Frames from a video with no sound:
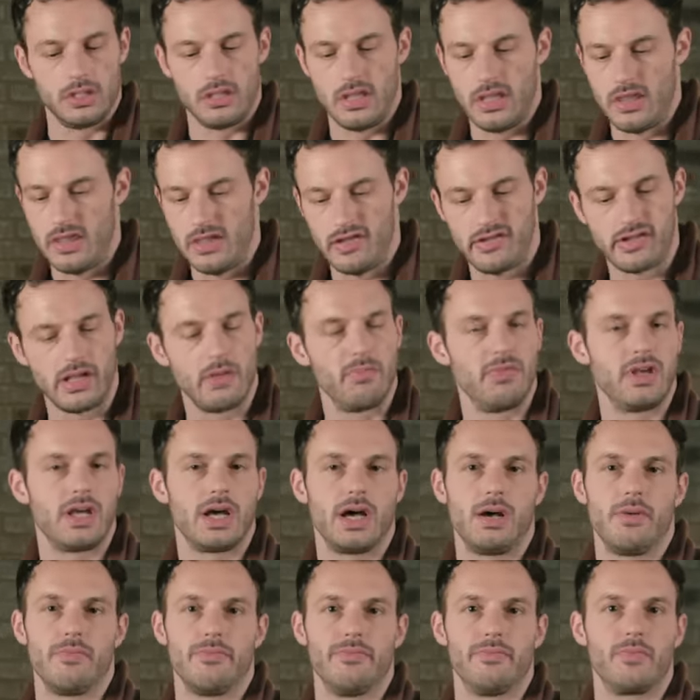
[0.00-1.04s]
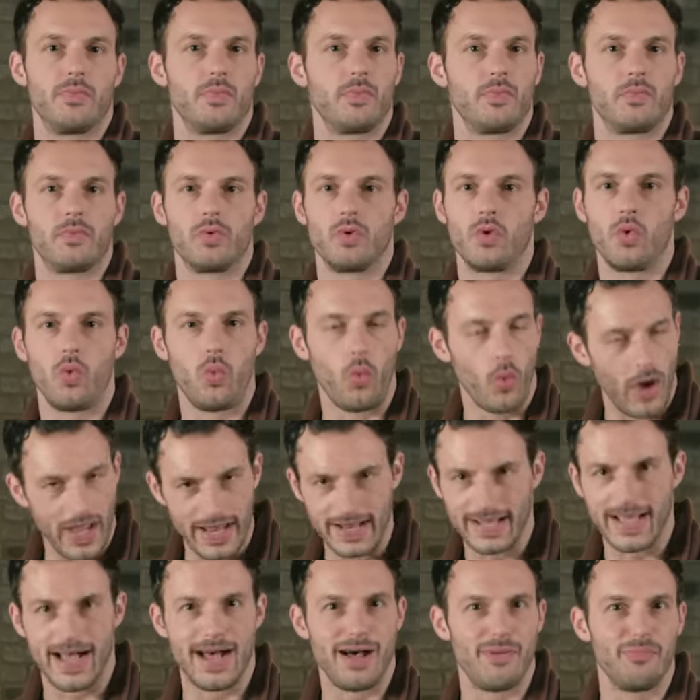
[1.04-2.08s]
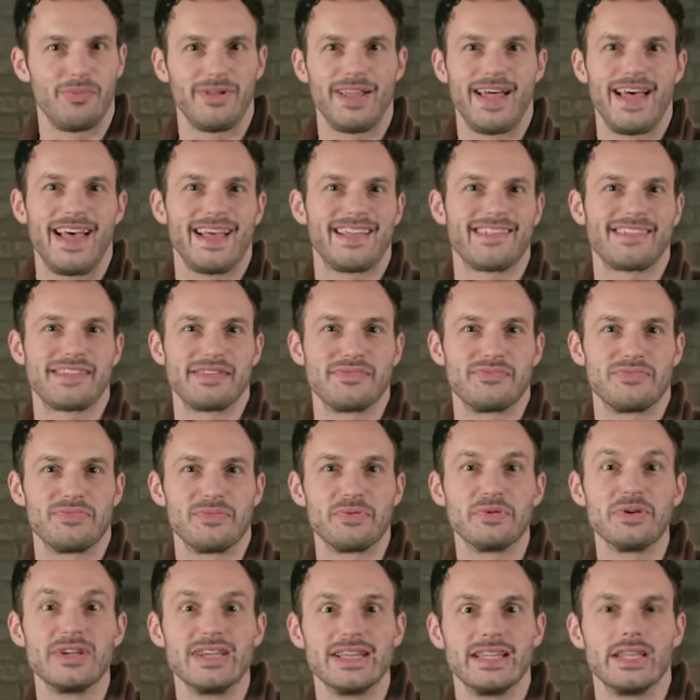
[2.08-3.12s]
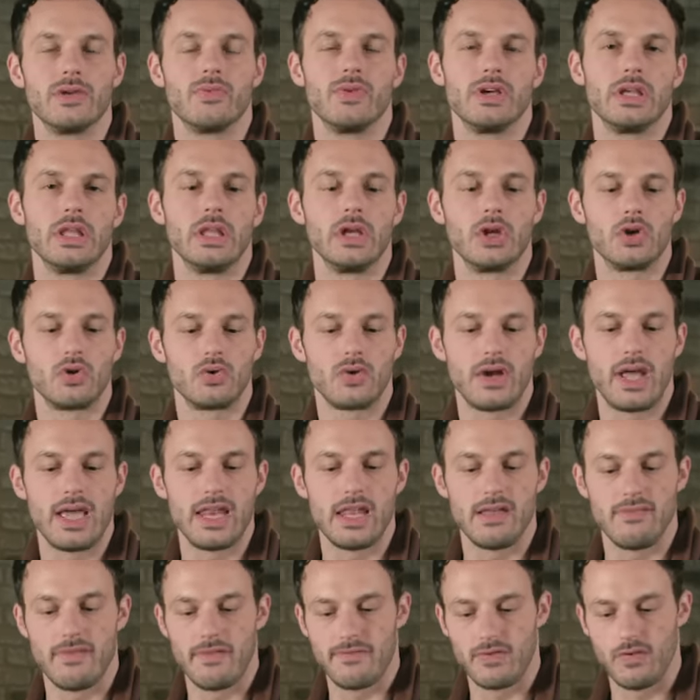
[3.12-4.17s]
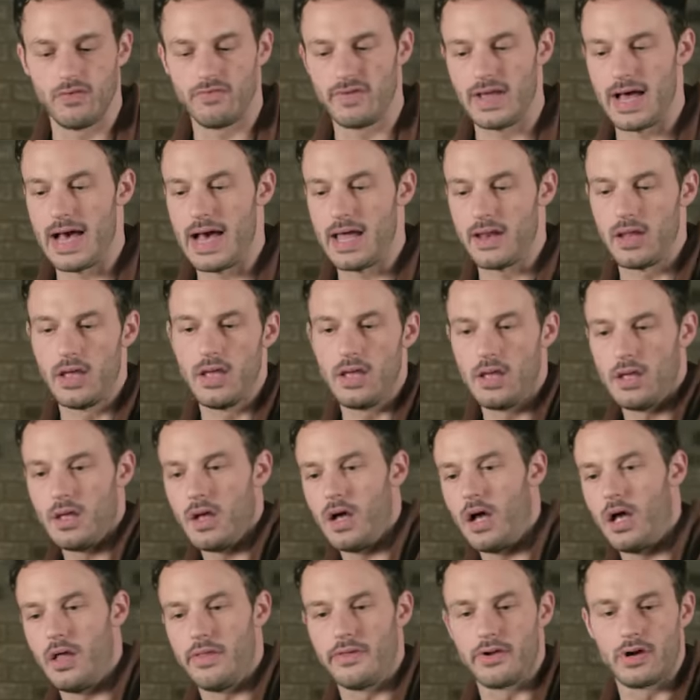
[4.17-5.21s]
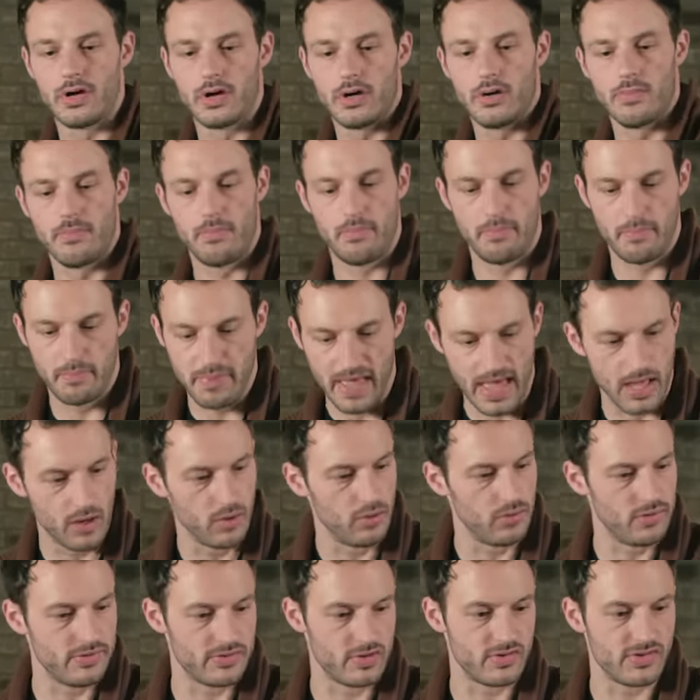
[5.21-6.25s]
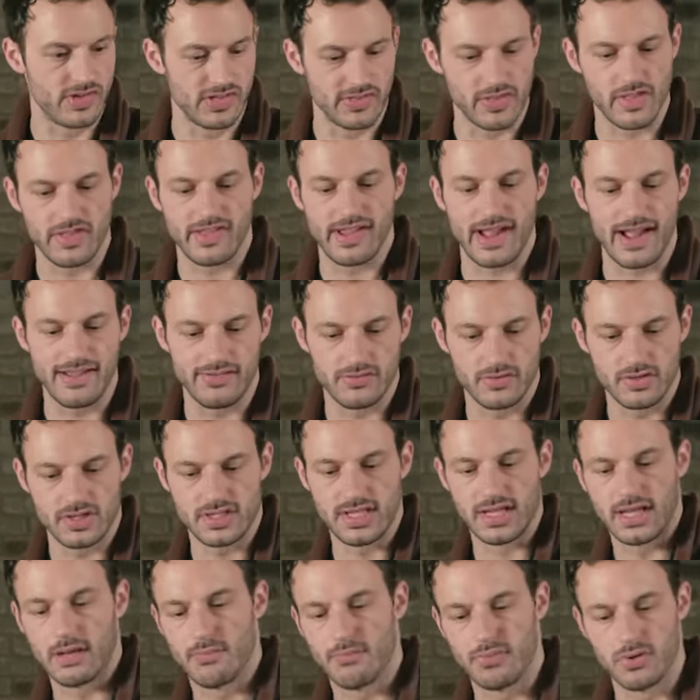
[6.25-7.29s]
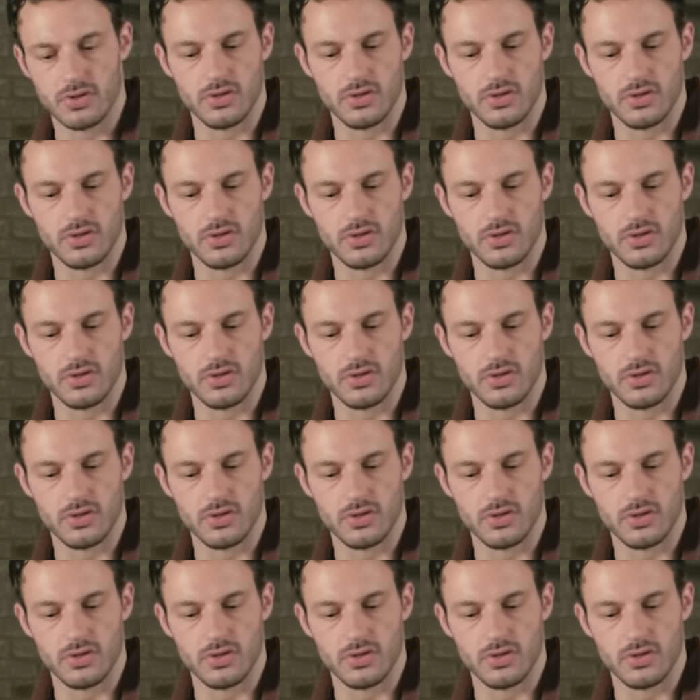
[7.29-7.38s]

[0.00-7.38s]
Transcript: this can become quite complex and really, really creative if you've got other pedals or synthesizers that can